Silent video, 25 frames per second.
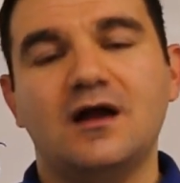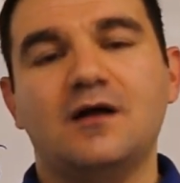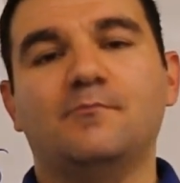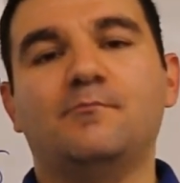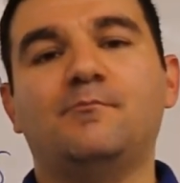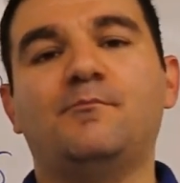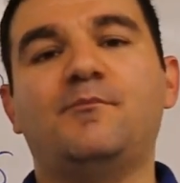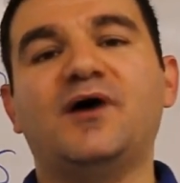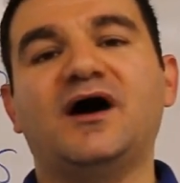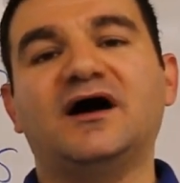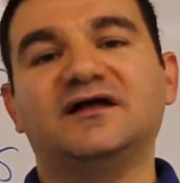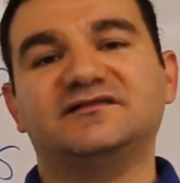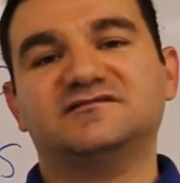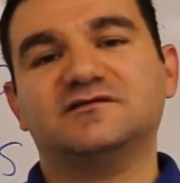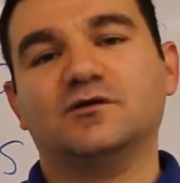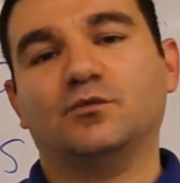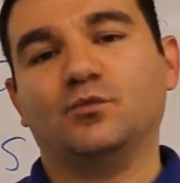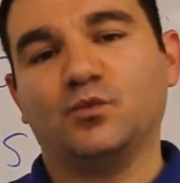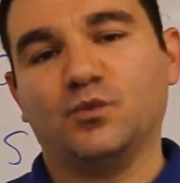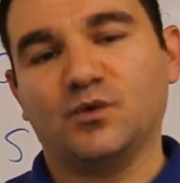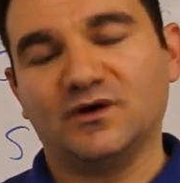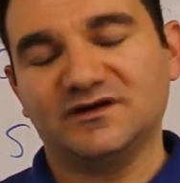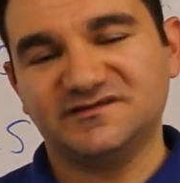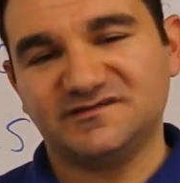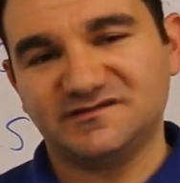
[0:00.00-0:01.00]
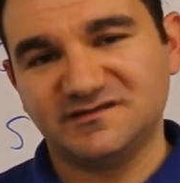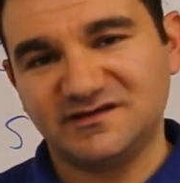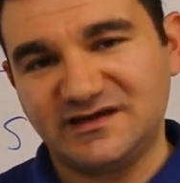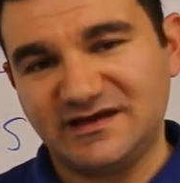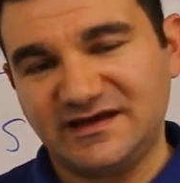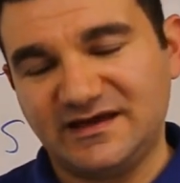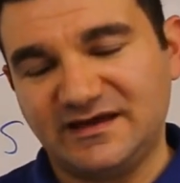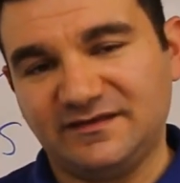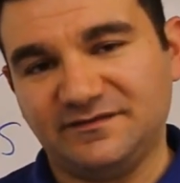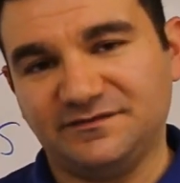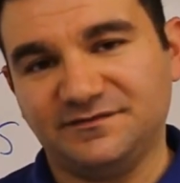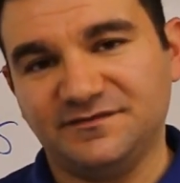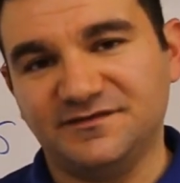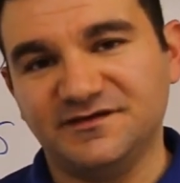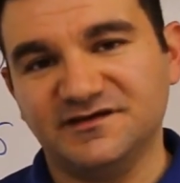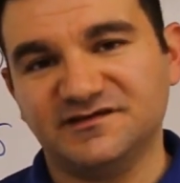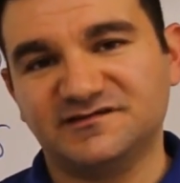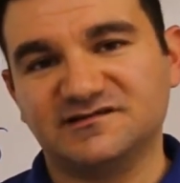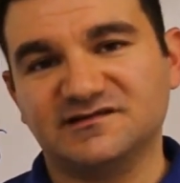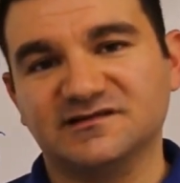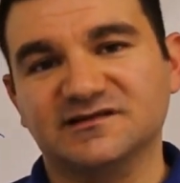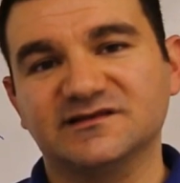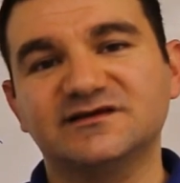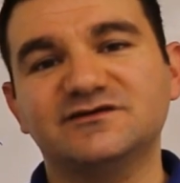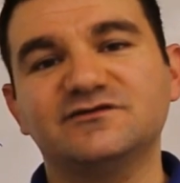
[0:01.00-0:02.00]
But once again,
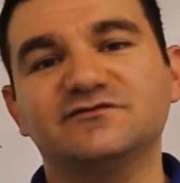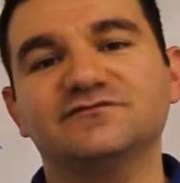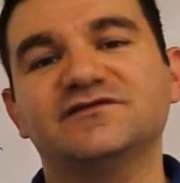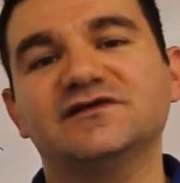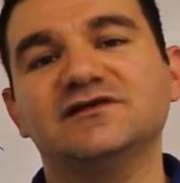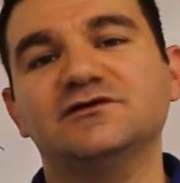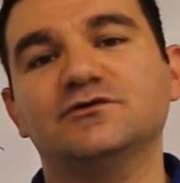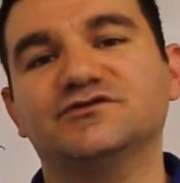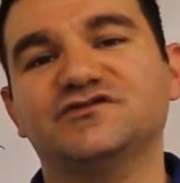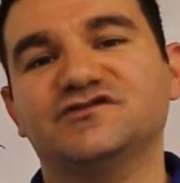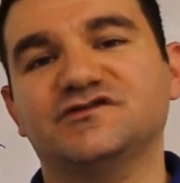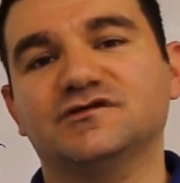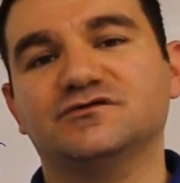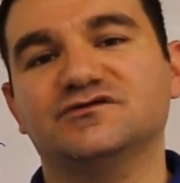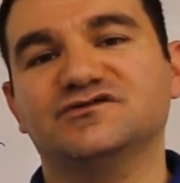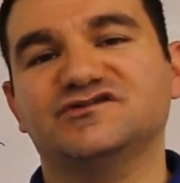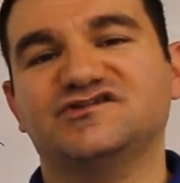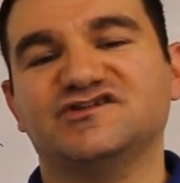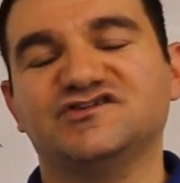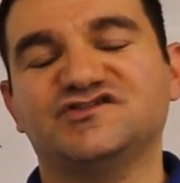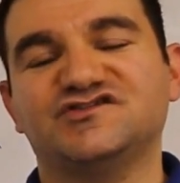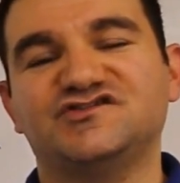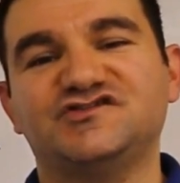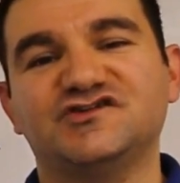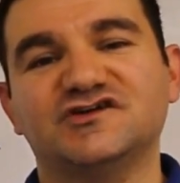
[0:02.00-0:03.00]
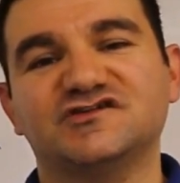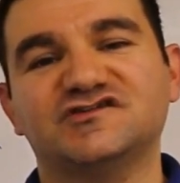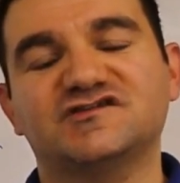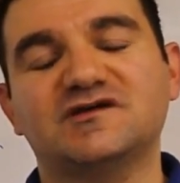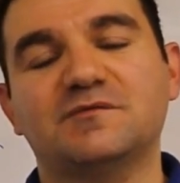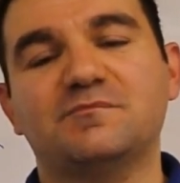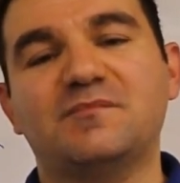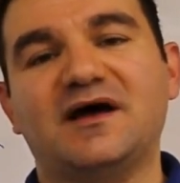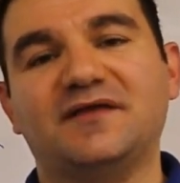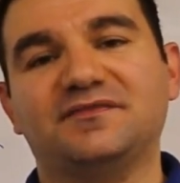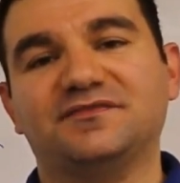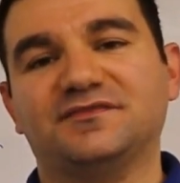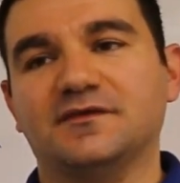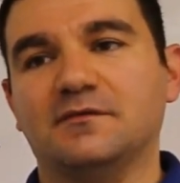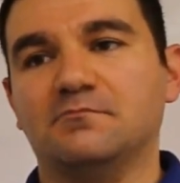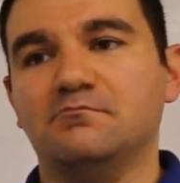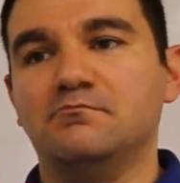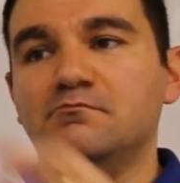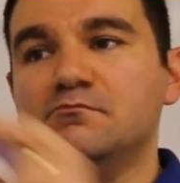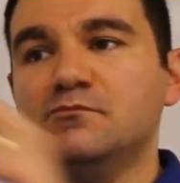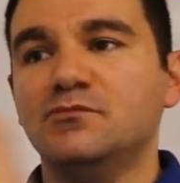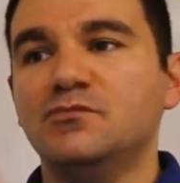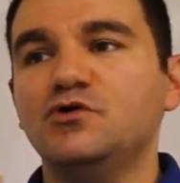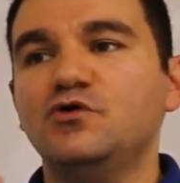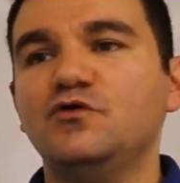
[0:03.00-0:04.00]
this little video series is just about the
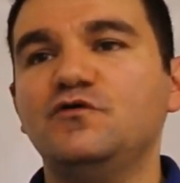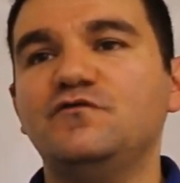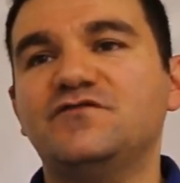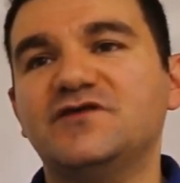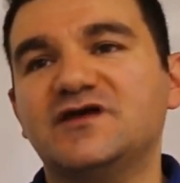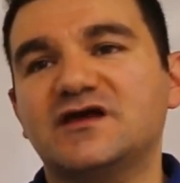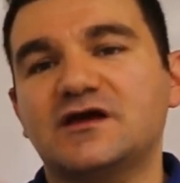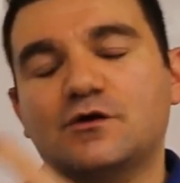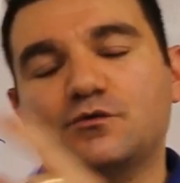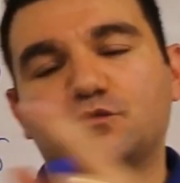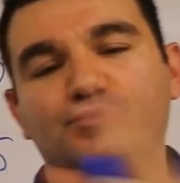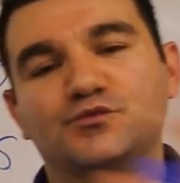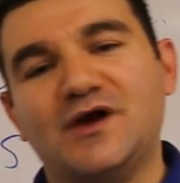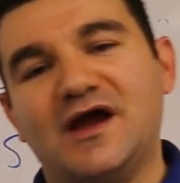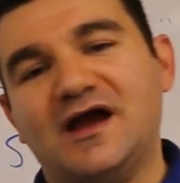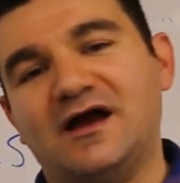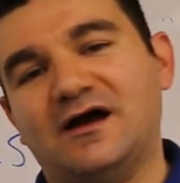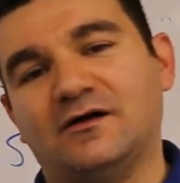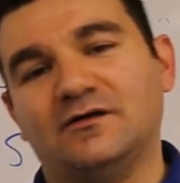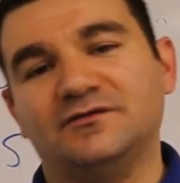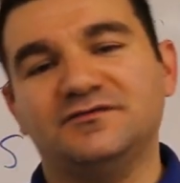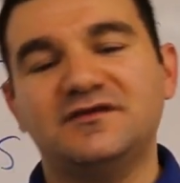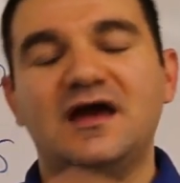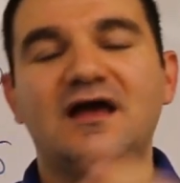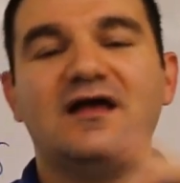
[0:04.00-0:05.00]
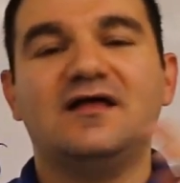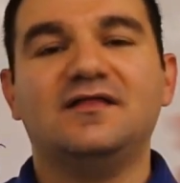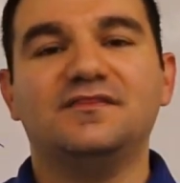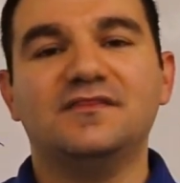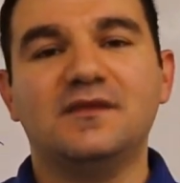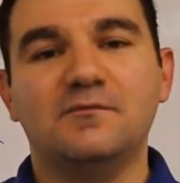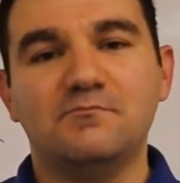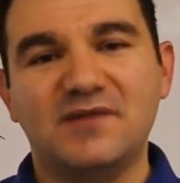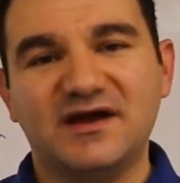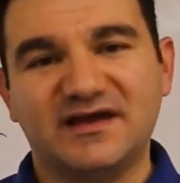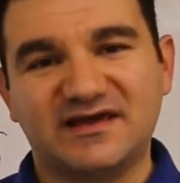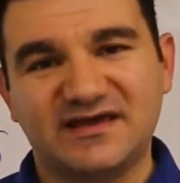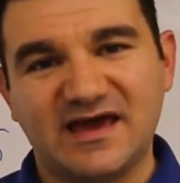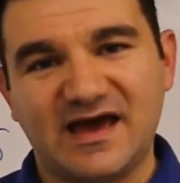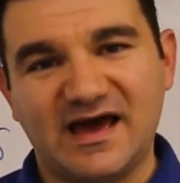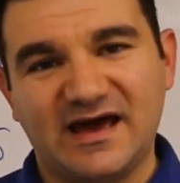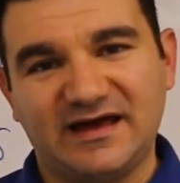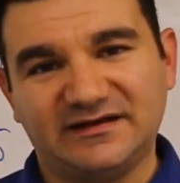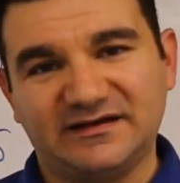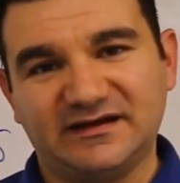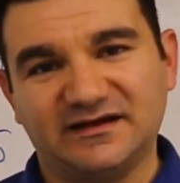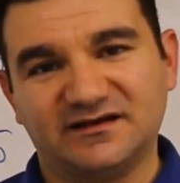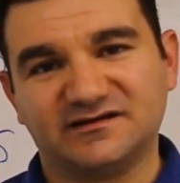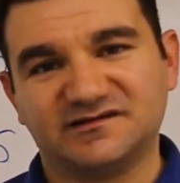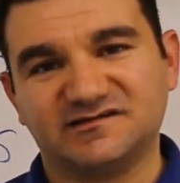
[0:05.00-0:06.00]
moving around the
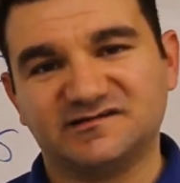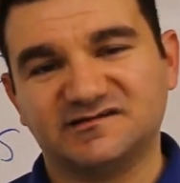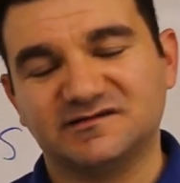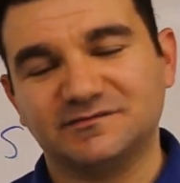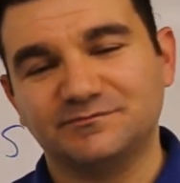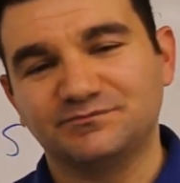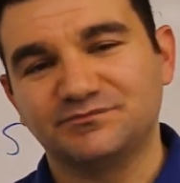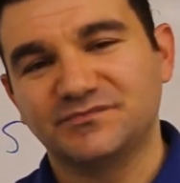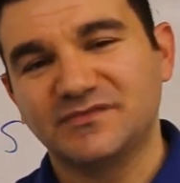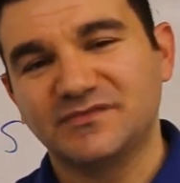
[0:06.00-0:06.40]
mechanics.